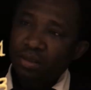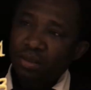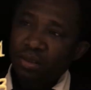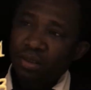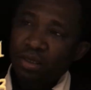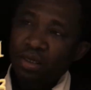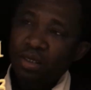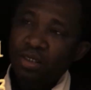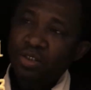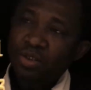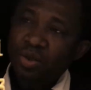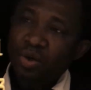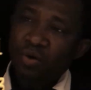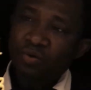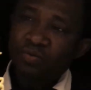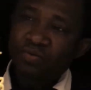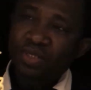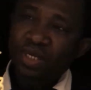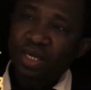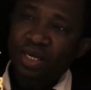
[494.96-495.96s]
each
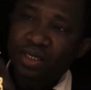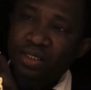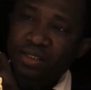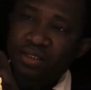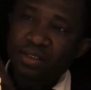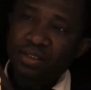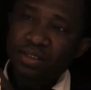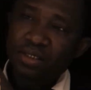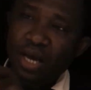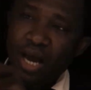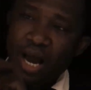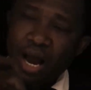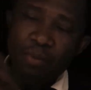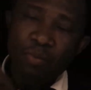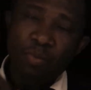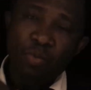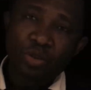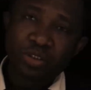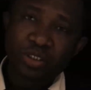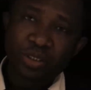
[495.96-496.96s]
of these are
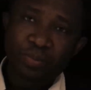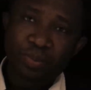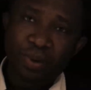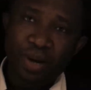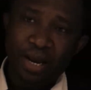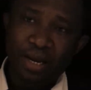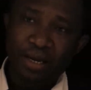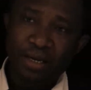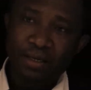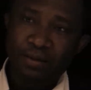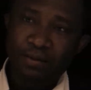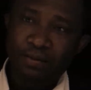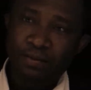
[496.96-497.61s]
multiplying.